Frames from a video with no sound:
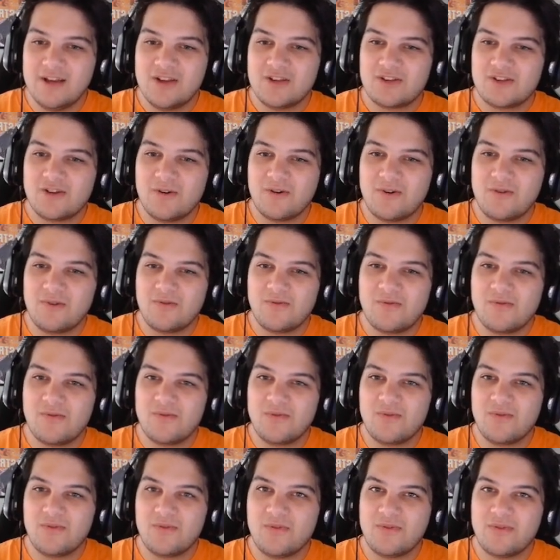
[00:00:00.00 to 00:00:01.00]
So
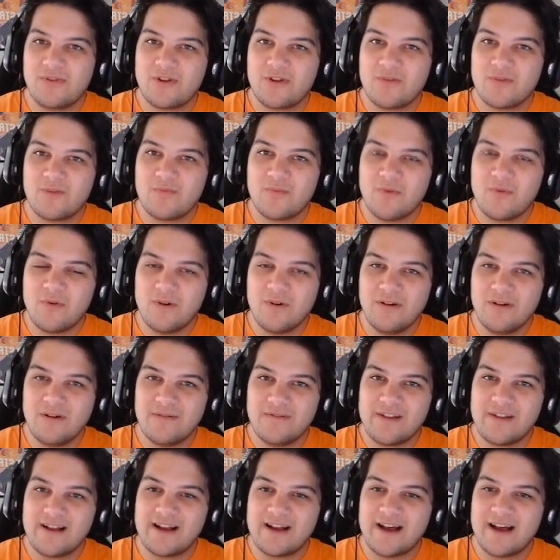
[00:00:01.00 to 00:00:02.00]
they're more
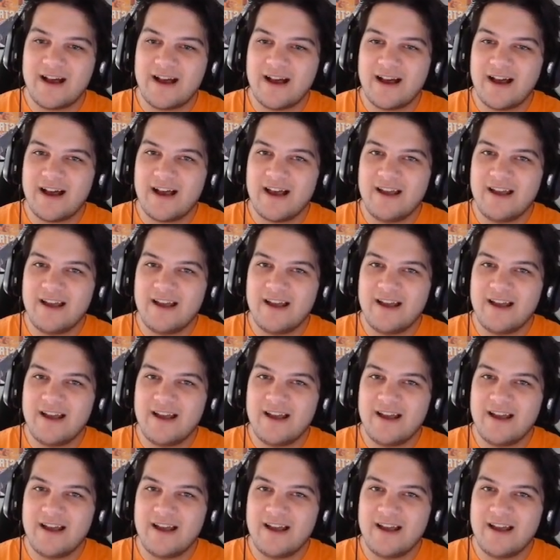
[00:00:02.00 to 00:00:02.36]
of like a,